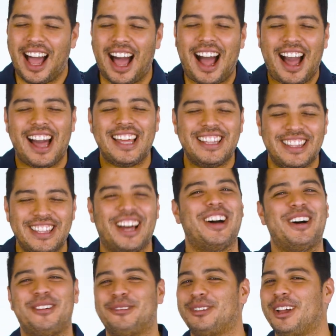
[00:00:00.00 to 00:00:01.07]
I
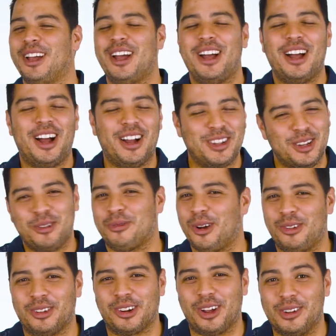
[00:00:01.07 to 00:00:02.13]
love a good
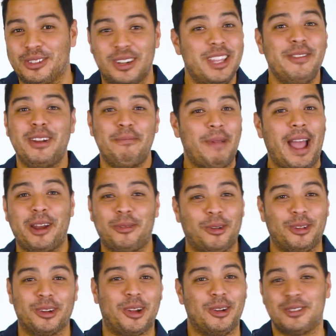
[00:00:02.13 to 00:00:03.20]
roller coaster. Even a bad
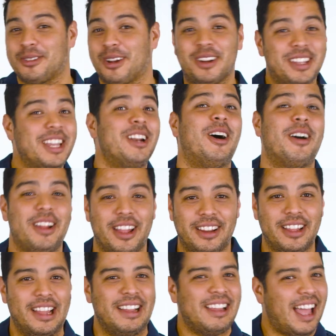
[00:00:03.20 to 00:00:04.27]
roller coaster, I'll get on it
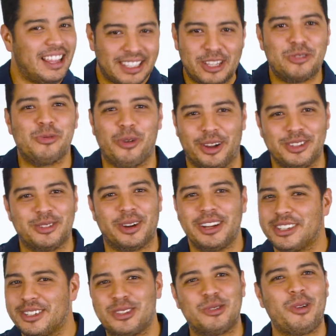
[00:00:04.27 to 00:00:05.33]
at least once,
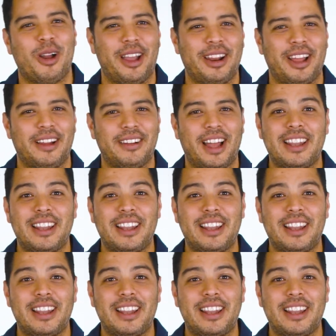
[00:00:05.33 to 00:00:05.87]
right? Just to try it out.